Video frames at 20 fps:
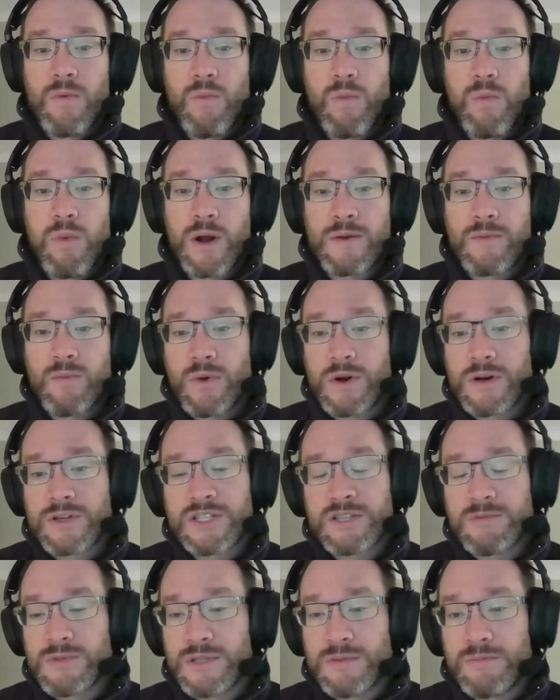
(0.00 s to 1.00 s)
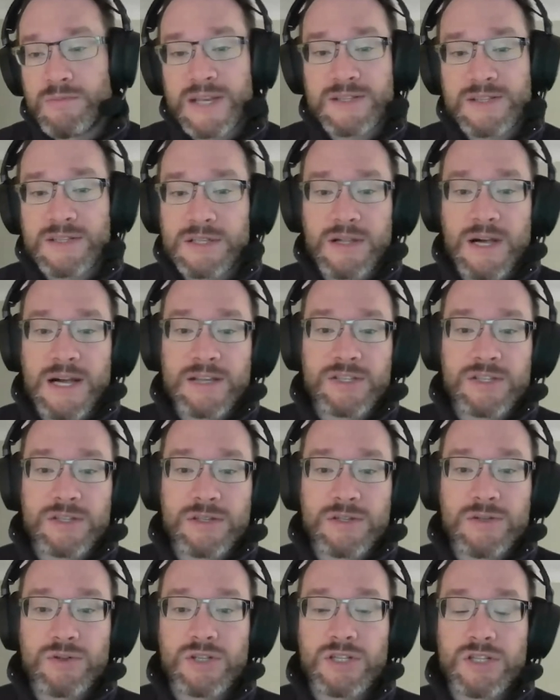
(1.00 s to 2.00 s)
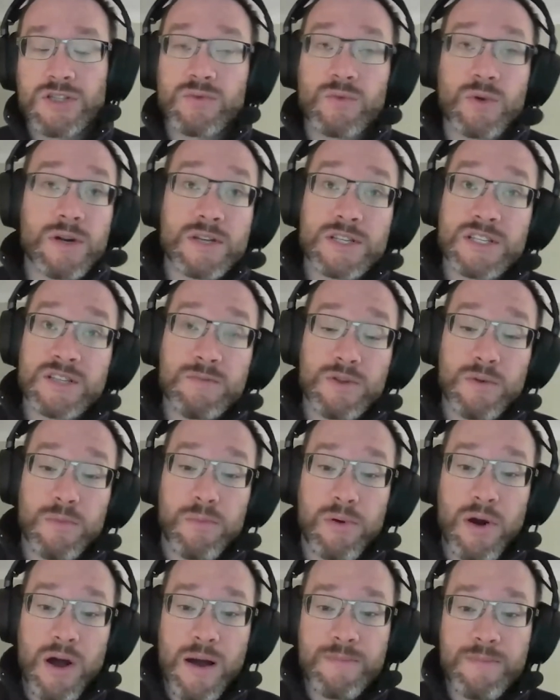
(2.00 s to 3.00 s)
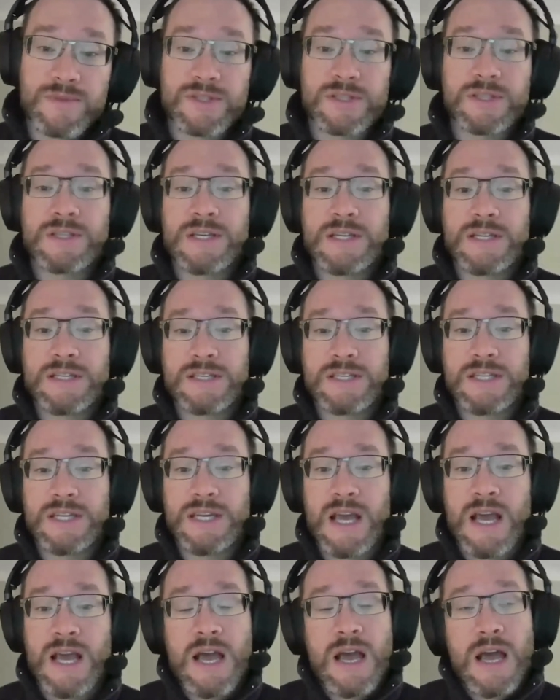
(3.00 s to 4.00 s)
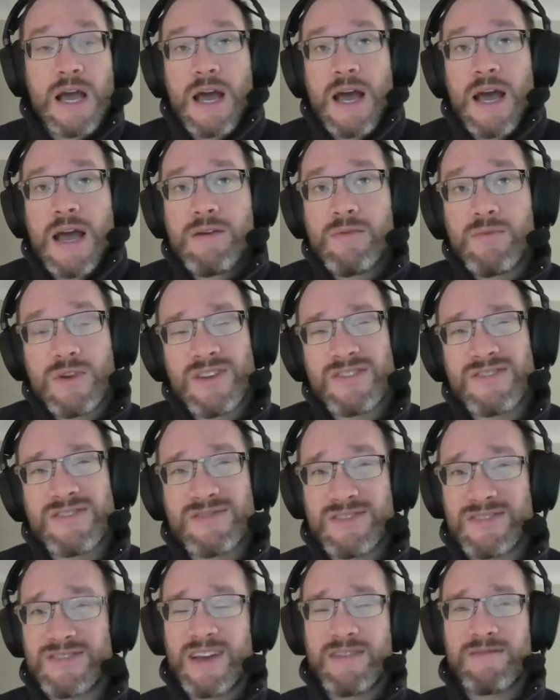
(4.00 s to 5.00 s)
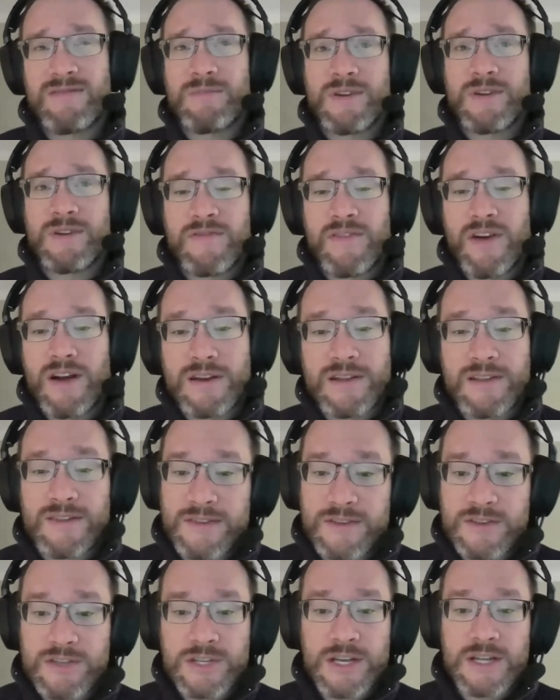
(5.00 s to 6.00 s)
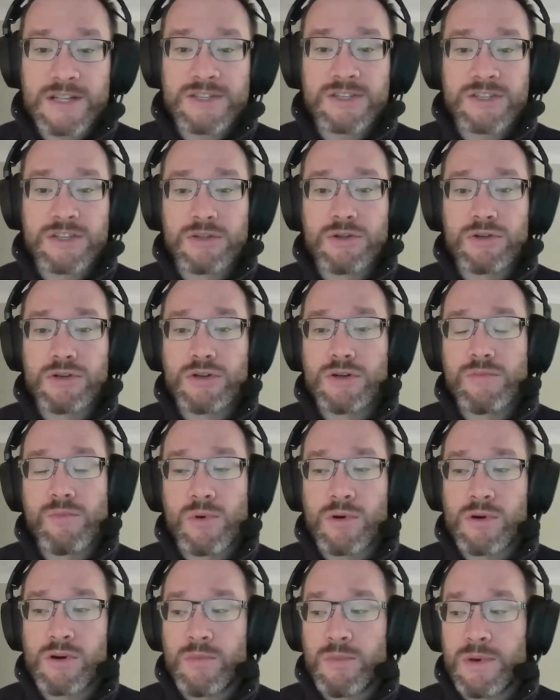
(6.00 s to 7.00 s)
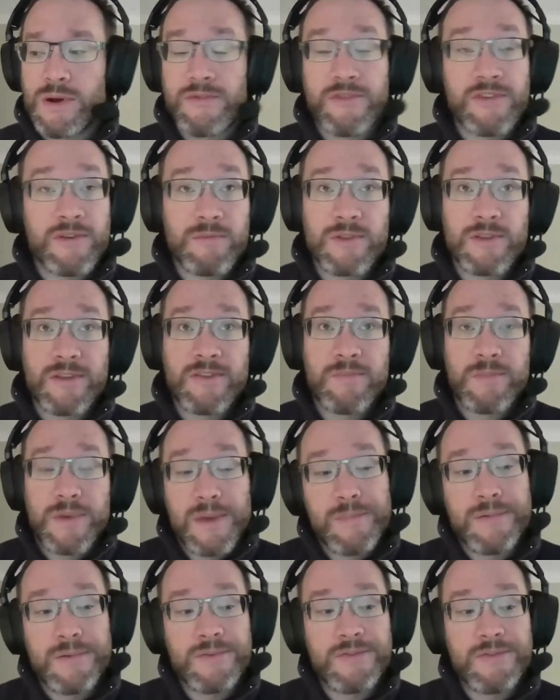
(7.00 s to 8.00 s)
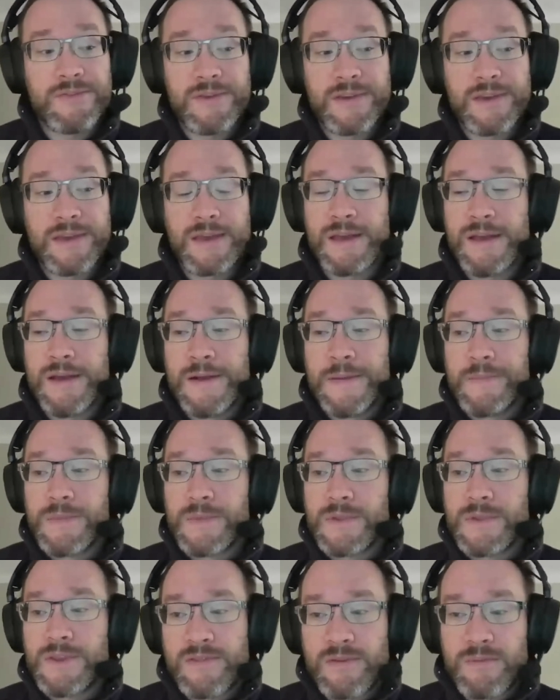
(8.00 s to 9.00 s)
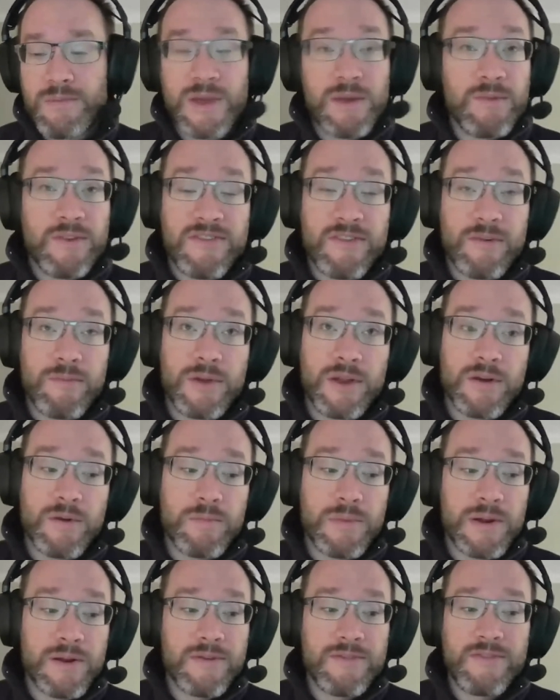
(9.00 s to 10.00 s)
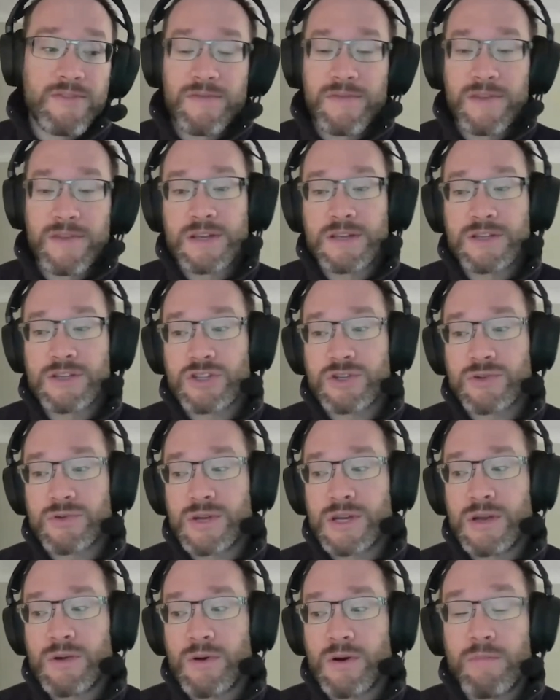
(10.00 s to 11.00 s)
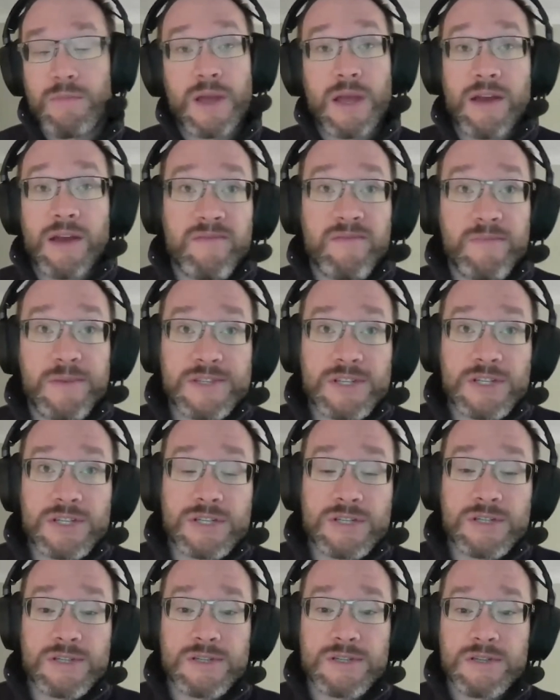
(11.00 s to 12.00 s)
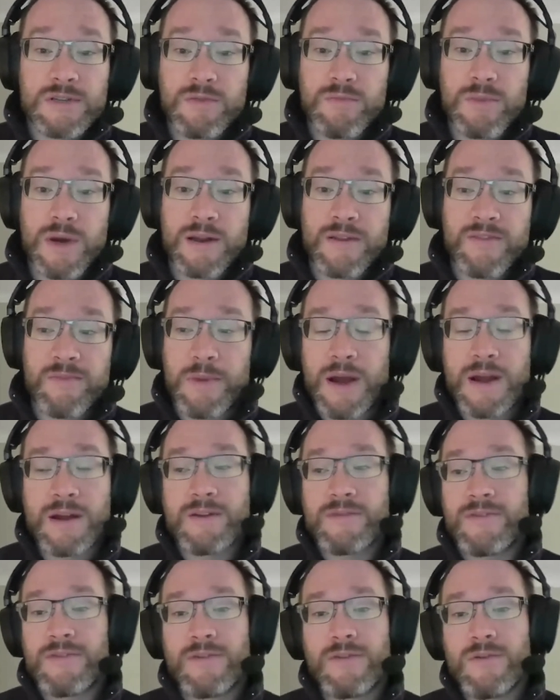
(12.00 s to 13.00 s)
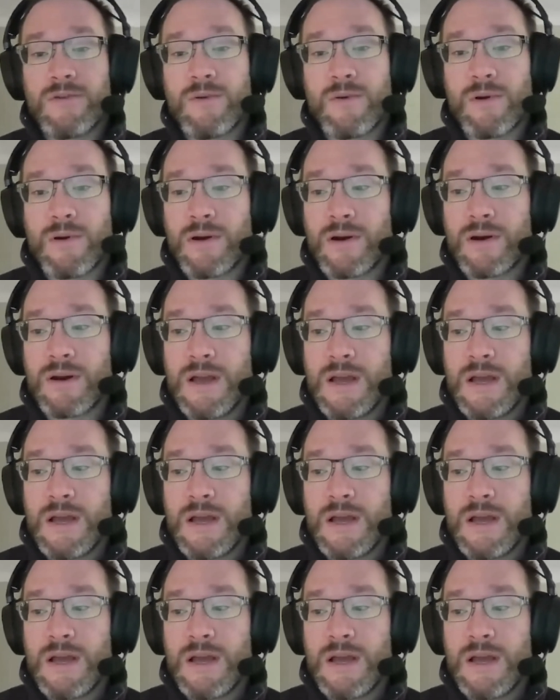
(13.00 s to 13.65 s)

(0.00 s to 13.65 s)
What are some of the best-in-class solutions? Where are some of the problems that they see? And we also just have a bit of fun. It's a chance to learn more about some of these people, see these are maybe some of your peers in the industry, or may have positions that you might aspire to, or